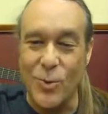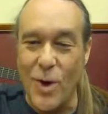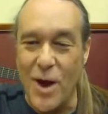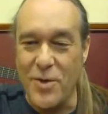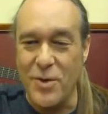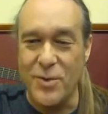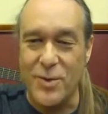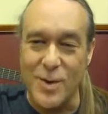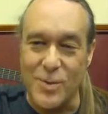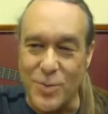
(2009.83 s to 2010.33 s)

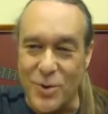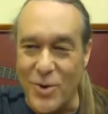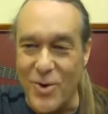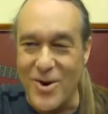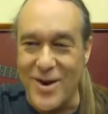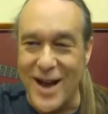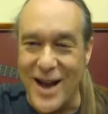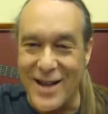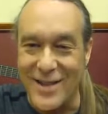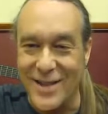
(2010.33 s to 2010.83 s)
weather
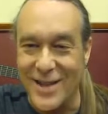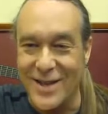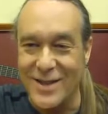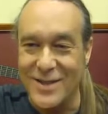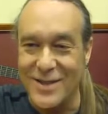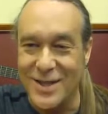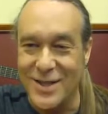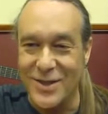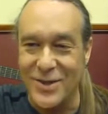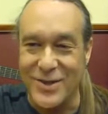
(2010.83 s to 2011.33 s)
report on there
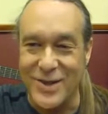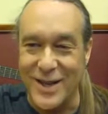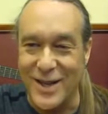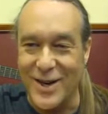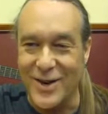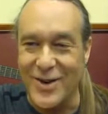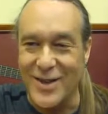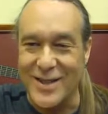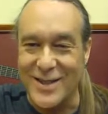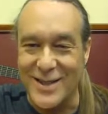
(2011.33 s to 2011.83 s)
too.
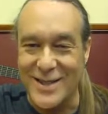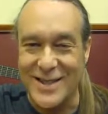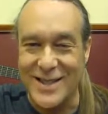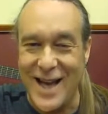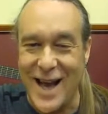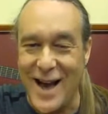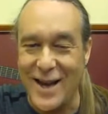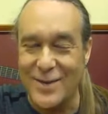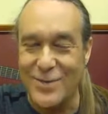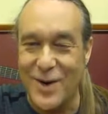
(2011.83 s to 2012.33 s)

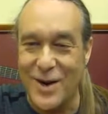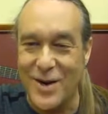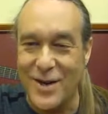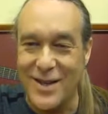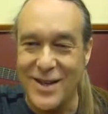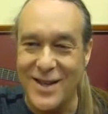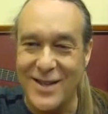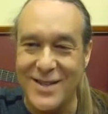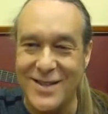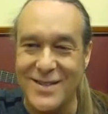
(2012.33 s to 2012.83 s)
Stock
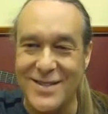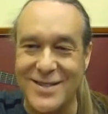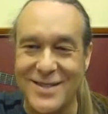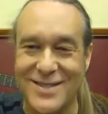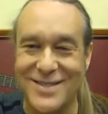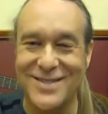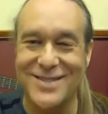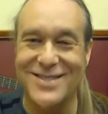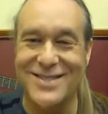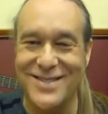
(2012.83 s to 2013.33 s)
market.
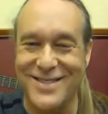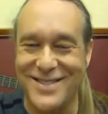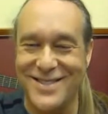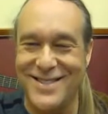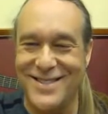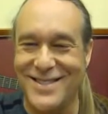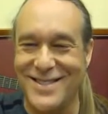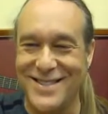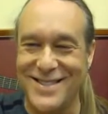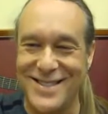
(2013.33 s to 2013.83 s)

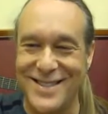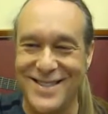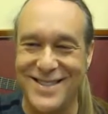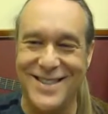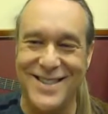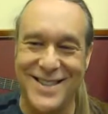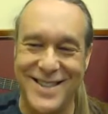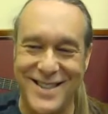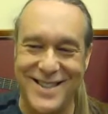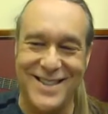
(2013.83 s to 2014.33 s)

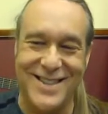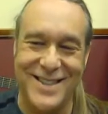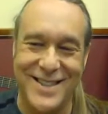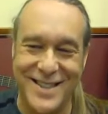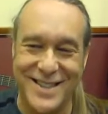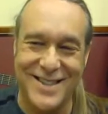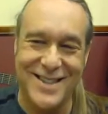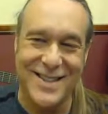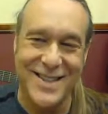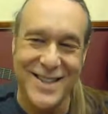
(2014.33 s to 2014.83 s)
Right on.
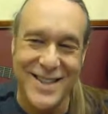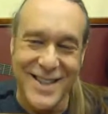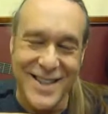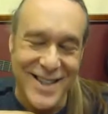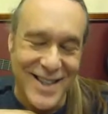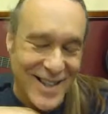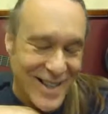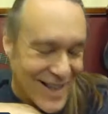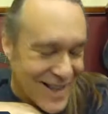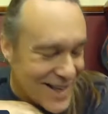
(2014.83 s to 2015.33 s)

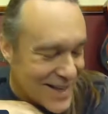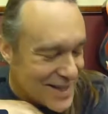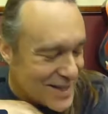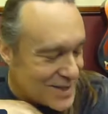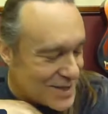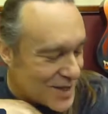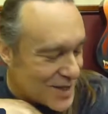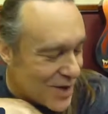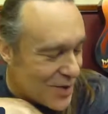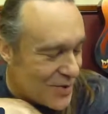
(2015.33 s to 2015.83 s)

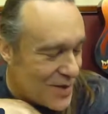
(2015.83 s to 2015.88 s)
So,